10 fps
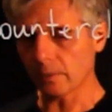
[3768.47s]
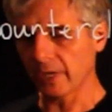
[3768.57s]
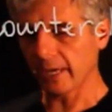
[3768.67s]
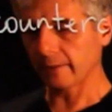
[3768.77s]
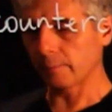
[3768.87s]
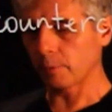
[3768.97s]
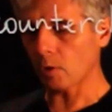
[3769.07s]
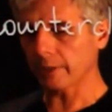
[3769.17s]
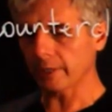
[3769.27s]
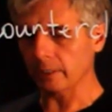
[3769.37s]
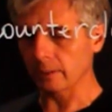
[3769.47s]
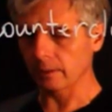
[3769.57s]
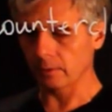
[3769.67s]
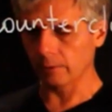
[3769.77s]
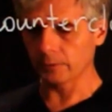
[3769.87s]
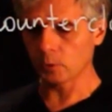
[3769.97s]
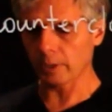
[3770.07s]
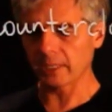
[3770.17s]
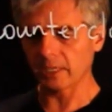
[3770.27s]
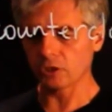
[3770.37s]
we get the product of two
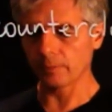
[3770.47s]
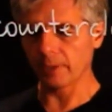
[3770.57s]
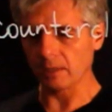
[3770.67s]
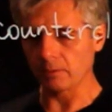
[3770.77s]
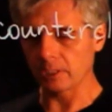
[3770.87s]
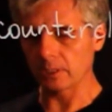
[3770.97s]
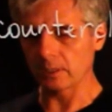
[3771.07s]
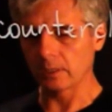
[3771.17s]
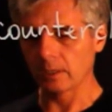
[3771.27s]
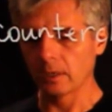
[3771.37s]
rotation matrices.